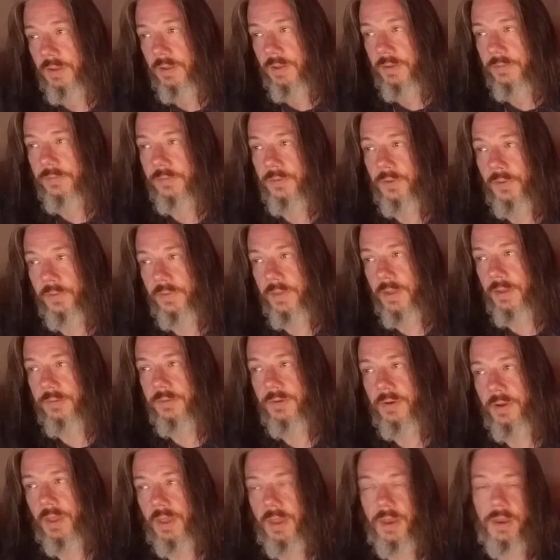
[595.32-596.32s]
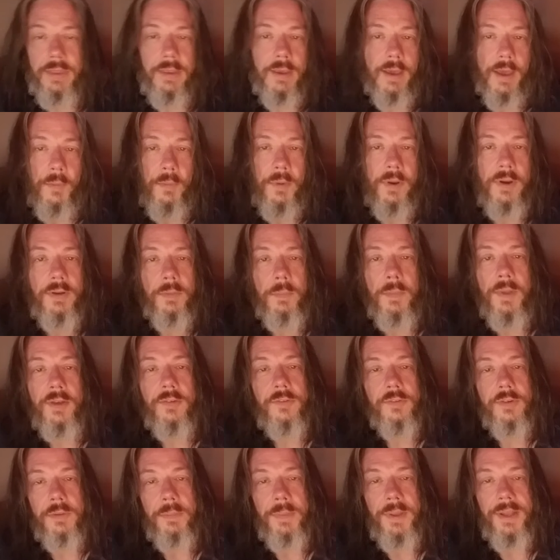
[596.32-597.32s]
So that's another thing I wanted to
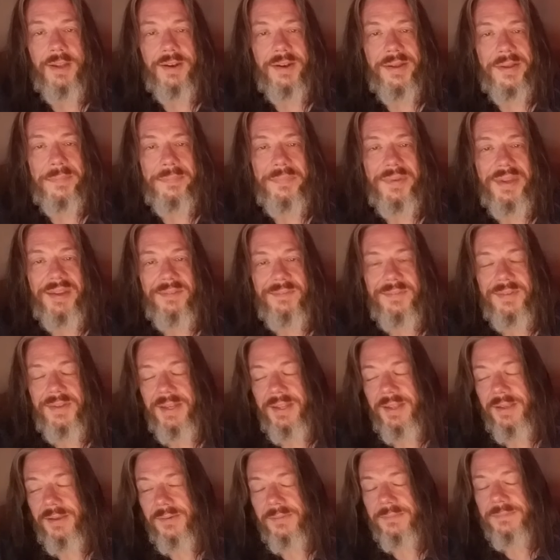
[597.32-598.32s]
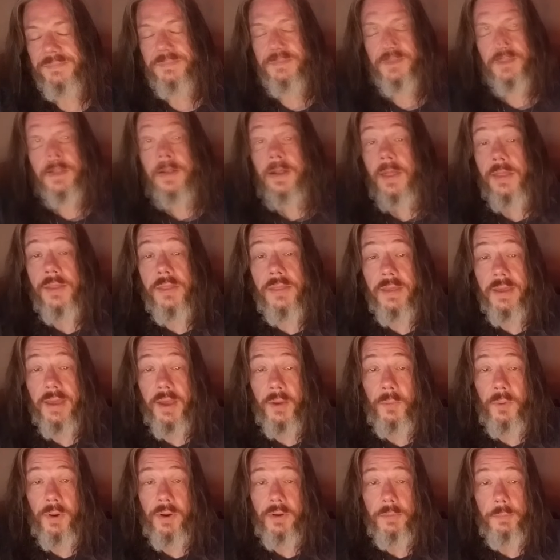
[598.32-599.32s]
mention in my little update video. Another thing I
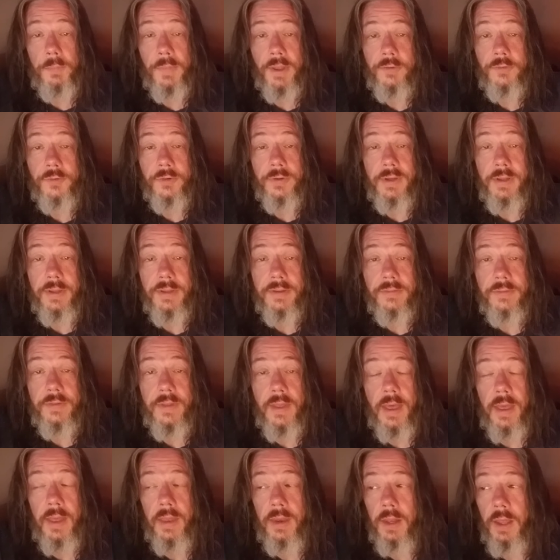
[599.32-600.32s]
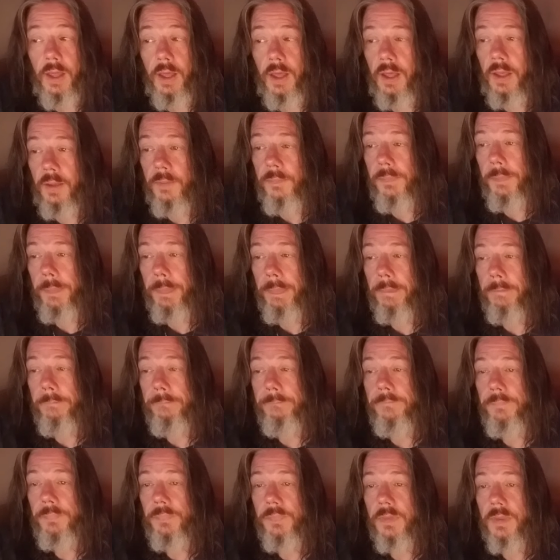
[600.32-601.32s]
wanted to mention is that I'm
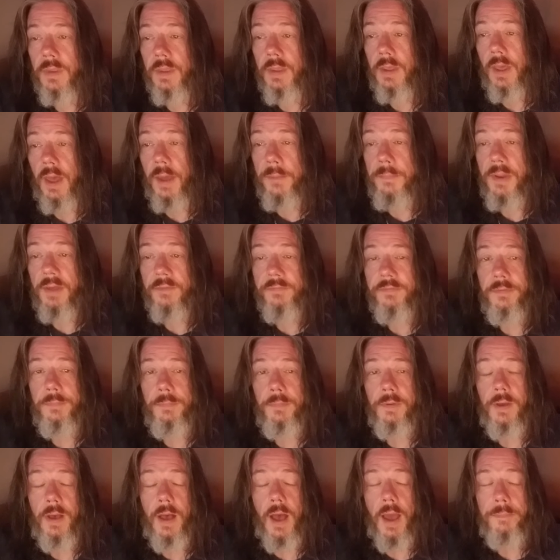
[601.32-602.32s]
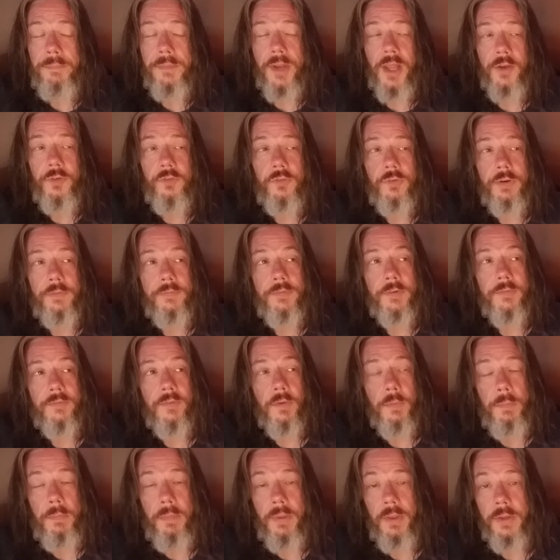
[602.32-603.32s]
not sure if you're
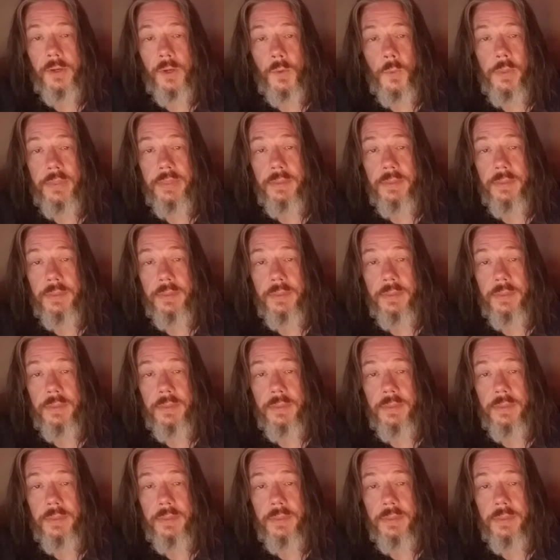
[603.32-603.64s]
familiar with the